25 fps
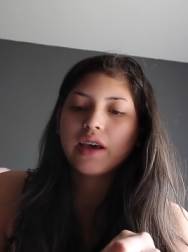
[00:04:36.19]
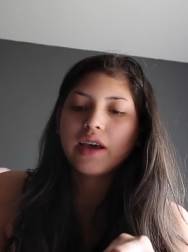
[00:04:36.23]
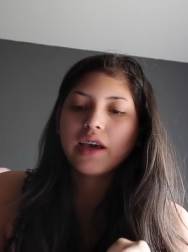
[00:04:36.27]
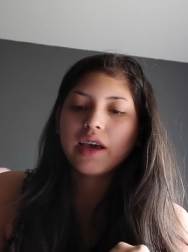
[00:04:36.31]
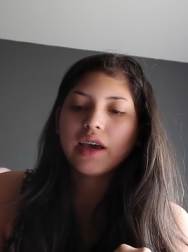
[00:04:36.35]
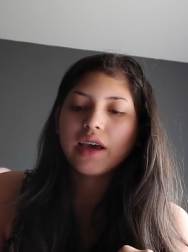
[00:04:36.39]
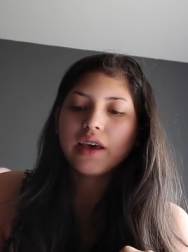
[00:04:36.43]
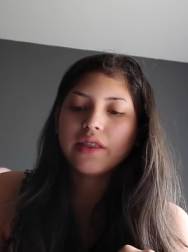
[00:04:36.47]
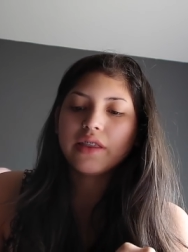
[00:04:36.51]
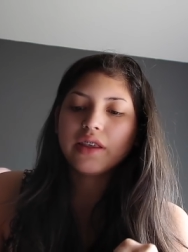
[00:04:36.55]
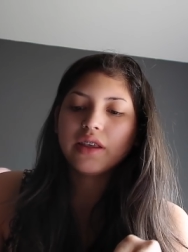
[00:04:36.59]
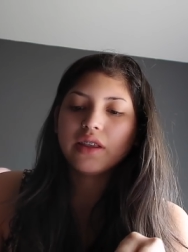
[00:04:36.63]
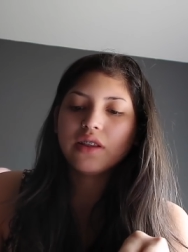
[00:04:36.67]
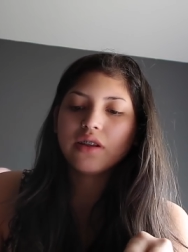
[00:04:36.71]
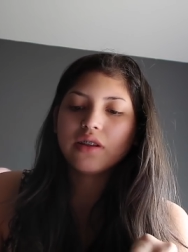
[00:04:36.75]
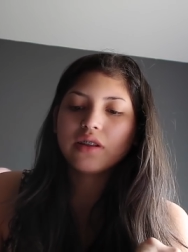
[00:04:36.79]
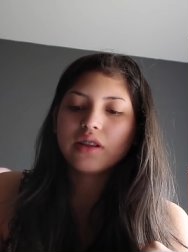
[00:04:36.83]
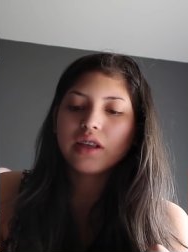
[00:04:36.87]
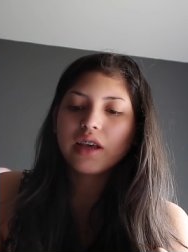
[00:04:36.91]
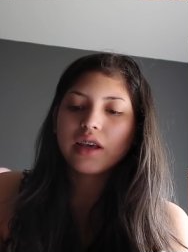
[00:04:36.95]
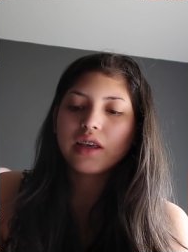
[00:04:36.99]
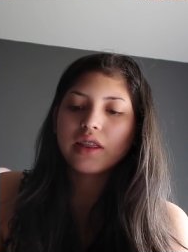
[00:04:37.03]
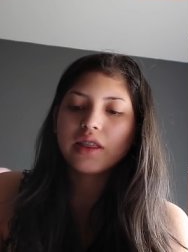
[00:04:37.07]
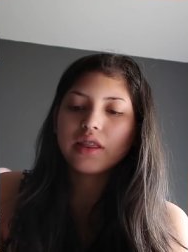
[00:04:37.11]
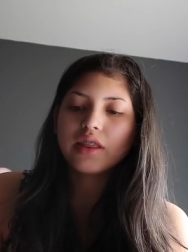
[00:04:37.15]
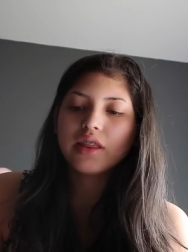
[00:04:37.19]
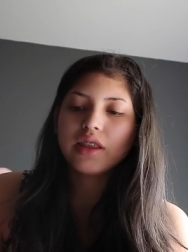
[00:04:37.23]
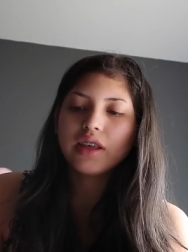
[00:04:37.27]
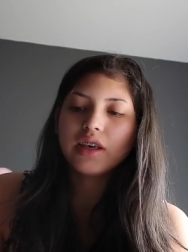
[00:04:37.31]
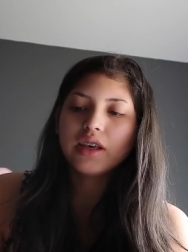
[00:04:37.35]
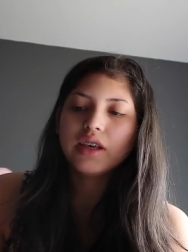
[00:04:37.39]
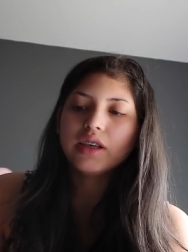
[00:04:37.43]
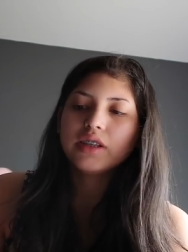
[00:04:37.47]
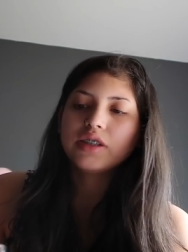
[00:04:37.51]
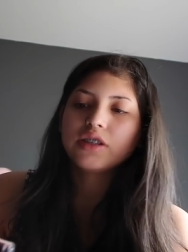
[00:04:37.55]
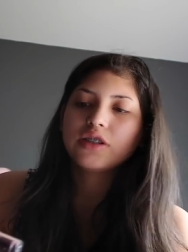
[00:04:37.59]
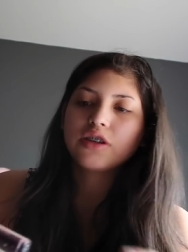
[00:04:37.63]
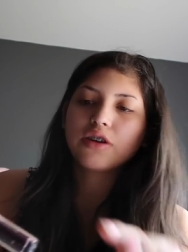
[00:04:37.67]
And they look like
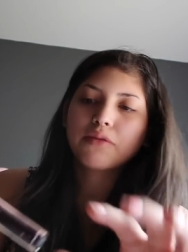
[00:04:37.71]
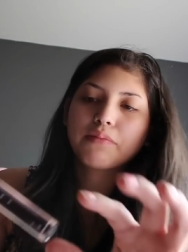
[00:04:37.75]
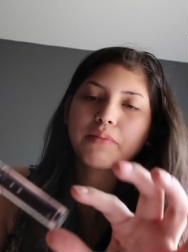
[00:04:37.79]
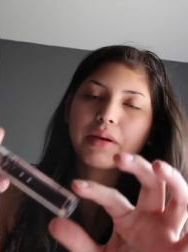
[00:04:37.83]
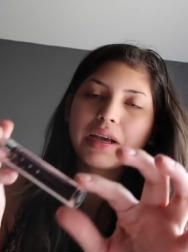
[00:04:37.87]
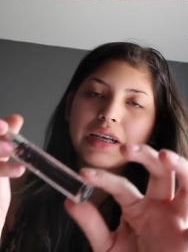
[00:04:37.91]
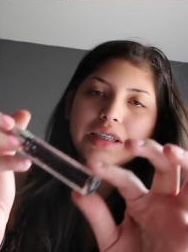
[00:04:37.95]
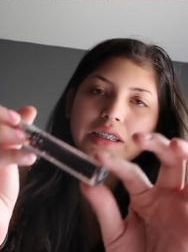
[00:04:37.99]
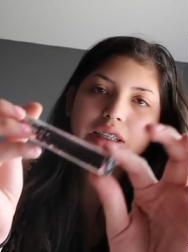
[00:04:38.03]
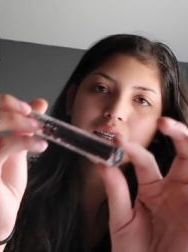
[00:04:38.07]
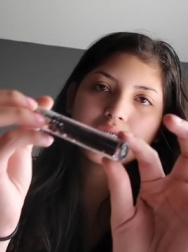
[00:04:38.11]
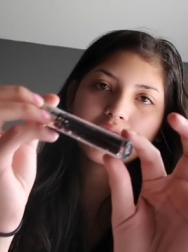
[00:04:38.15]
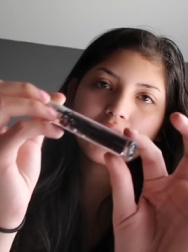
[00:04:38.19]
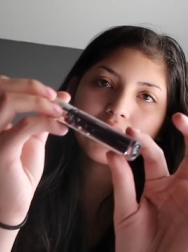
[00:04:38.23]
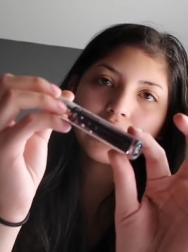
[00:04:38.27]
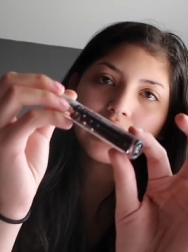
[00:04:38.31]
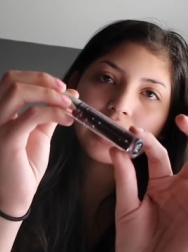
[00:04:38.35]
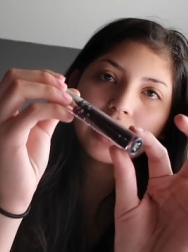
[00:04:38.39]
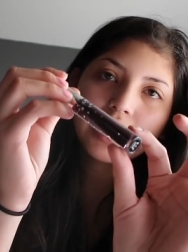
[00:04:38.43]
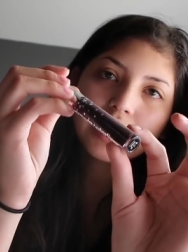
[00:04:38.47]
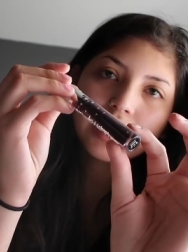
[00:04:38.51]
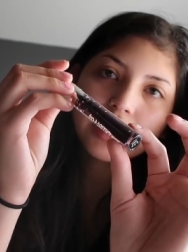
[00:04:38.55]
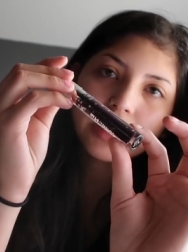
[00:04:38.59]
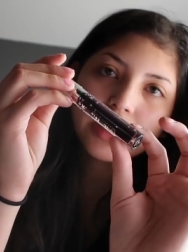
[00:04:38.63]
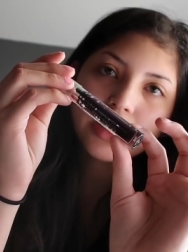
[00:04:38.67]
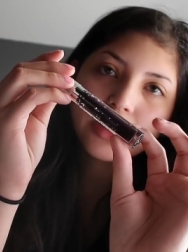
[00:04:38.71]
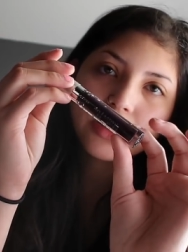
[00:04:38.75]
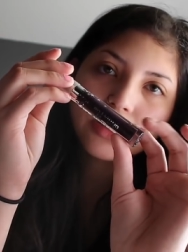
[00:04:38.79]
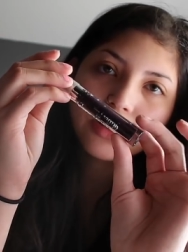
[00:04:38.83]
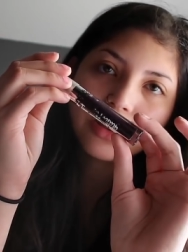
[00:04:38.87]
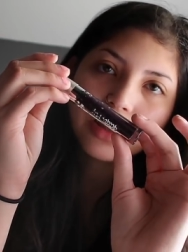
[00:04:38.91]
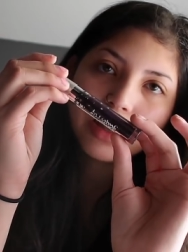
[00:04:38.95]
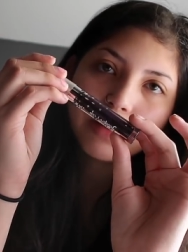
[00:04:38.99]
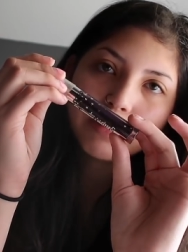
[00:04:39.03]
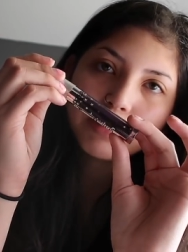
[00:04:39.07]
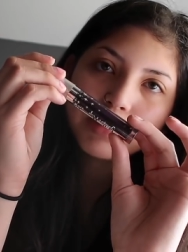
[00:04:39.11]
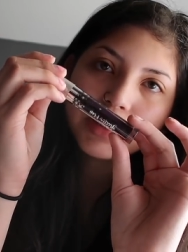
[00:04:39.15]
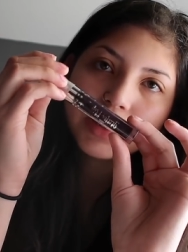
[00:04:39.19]
this. They're basically like glitter
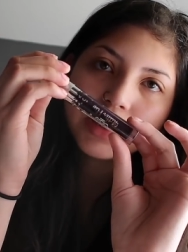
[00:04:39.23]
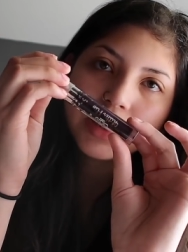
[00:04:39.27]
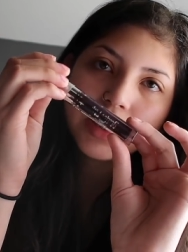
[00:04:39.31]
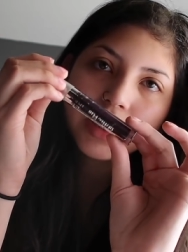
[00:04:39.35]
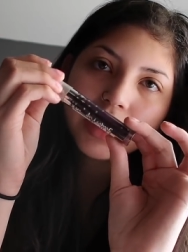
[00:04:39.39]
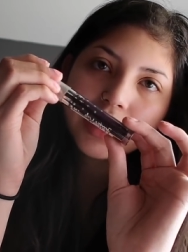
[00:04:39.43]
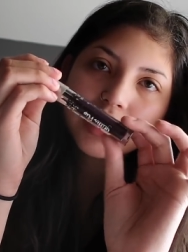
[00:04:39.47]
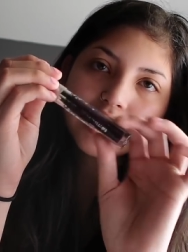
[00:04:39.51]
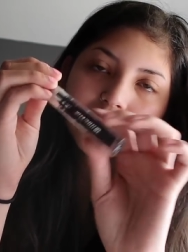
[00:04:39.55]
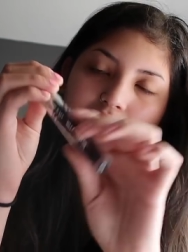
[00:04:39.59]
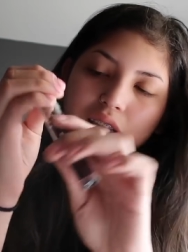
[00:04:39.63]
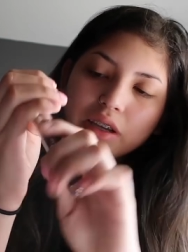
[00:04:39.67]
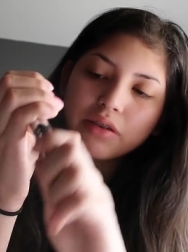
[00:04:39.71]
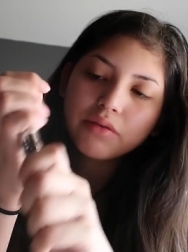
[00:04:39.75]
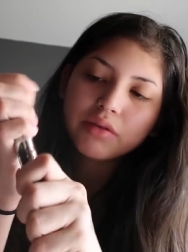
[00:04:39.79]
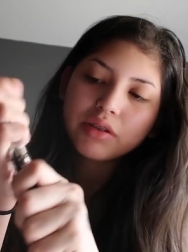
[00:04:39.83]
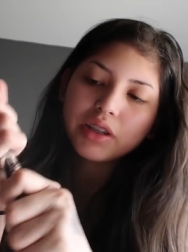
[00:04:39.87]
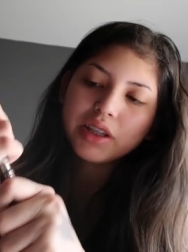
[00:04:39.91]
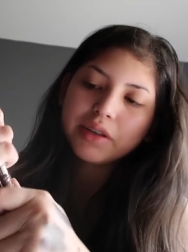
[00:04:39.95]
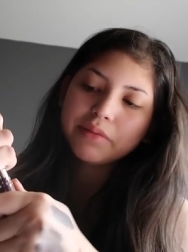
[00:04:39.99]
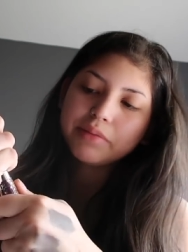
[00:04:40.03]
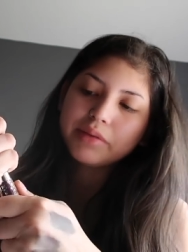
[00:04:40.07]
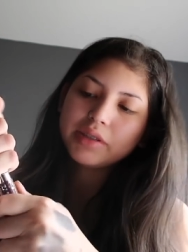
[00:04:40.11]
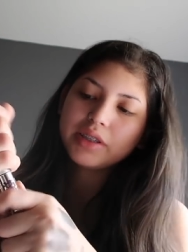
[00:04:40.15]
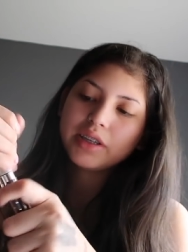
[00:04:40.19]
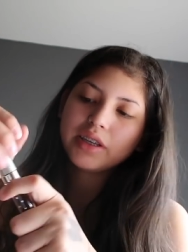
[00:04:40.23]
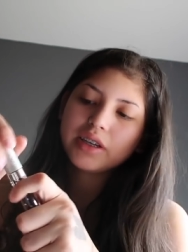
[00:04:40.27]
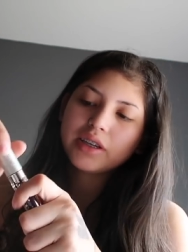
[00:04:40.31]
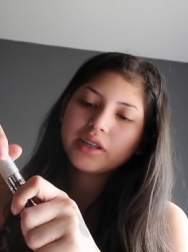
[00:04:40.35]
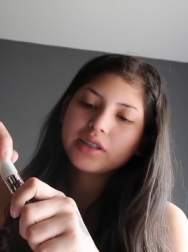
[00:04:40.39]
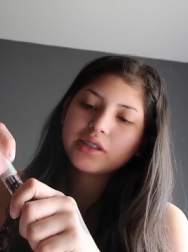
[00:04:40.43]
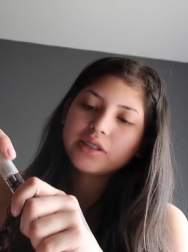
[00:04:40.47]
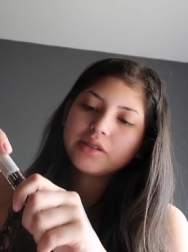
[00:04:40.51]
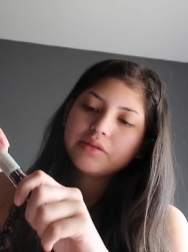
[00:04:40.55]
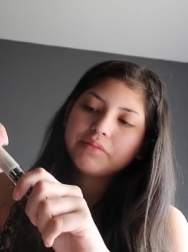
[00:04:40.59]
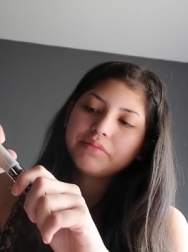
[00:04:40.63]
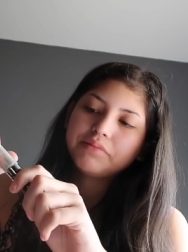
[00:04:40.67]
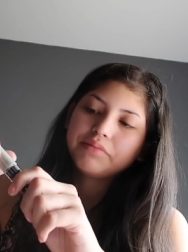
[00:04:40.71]
lipsticks, liquid
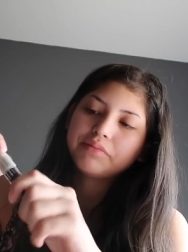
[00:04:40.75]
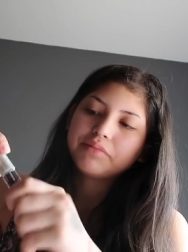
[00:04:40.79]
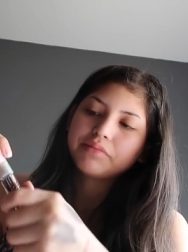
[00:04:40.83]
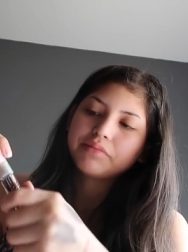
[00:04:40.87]
lipsticks.